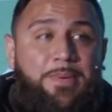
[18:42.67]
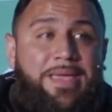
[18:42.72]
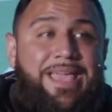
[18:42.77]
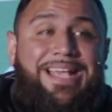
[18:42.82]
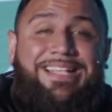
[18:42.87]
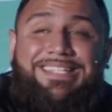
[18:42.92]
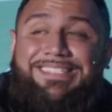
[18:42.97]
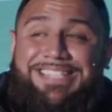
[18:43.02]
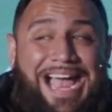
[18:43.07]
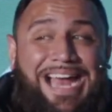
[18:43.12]
be
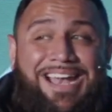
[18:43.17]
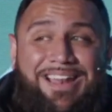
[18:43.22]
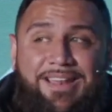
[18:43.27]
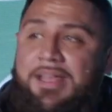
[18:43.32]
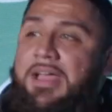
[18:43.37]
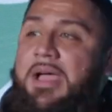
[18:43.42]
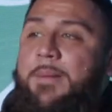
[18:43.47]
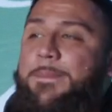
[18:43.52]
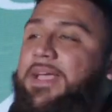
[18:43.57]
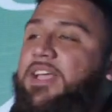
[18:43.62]
excited
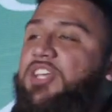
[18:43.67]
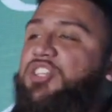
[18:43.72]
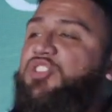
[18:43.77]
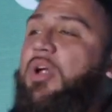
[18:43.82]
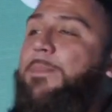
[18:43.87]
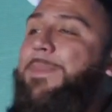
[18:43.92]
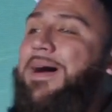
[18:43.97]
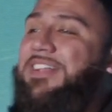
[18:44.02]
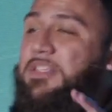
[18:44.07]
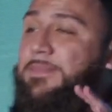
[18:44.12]
because
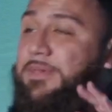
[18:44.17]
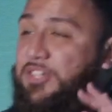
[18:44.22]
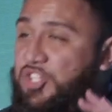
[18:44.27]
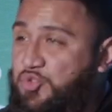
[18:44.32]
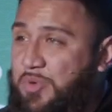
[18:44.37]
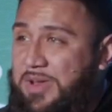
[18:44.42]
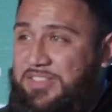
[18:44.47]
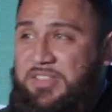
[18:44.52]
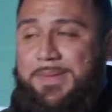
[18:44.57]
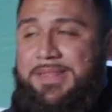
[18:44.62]
you're about to be
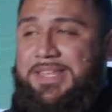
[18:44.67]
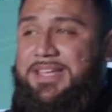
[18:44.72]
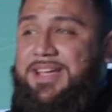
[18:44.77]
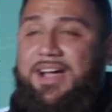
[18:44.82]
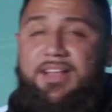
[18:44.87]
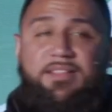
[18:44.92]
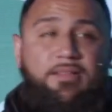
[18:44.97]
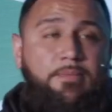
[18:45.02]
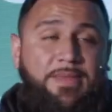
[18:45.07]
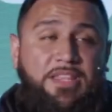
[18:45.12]
strengthened by the,
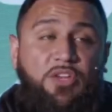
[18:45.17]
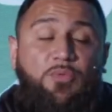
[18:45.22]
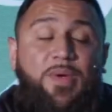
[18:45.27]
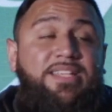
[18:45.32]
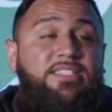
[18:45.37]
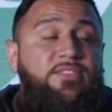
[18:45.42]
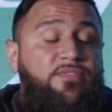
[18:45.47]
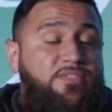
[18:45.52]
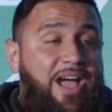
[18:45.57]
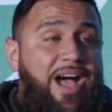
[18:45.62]
God, by the
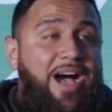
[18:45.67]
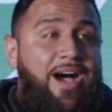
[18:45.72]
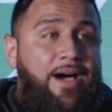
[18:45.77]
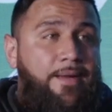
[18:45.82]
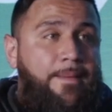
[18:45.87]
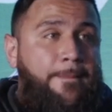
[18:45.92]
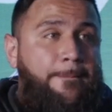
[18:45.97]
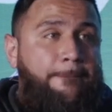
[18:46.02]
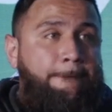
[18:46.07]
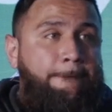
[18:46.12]
grace of God.
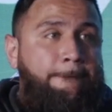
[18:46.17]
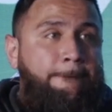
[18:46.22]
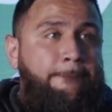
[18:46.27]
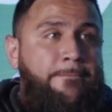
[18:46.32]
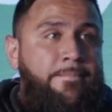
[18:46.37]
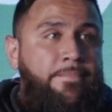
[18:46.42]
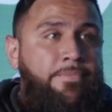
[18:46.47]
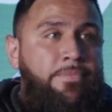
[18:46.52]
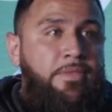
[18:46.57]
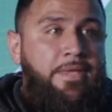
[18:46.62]

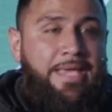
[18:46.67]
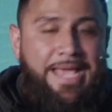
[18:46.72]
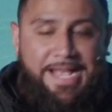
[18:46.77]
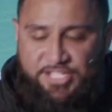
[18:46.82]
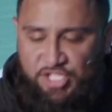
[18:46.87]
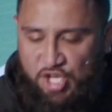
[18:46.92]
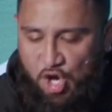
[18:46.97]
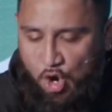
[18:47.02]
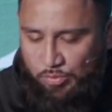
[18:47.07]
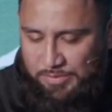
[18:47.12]

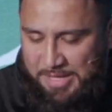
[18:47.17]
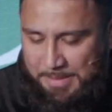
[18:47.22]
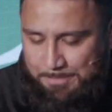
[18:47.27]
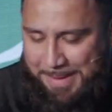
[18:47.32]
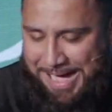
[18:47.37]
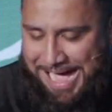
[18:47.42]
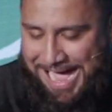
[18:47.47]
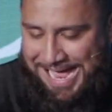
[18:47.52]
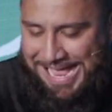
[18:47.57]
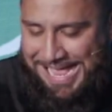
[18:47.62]
It's only
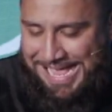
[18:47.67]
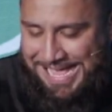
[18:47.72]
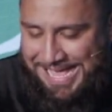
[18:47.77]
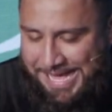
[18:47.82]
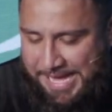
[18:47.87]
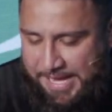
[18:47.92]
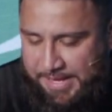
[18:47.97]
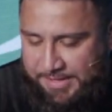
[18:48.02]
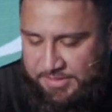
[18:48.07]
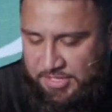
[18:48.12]
by
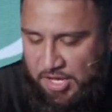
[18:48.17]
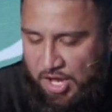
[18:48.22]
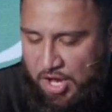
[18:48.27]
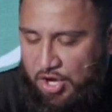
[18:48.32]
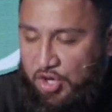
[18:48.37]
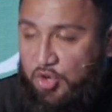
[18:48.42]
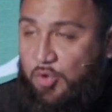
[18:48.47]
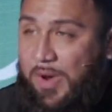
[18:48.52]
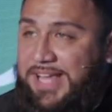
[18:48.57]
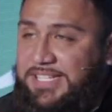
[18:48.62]
his
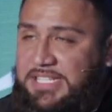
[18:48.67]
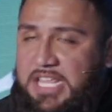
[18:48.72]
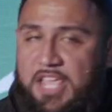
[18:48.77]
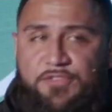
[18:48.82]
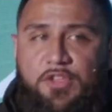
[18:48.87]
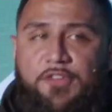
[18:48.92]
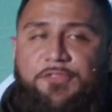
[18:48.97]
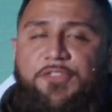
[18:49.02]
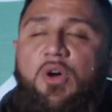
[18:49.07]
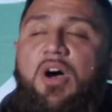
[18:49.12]
grace.
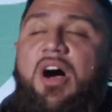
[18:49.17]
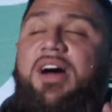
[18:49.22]
If you feel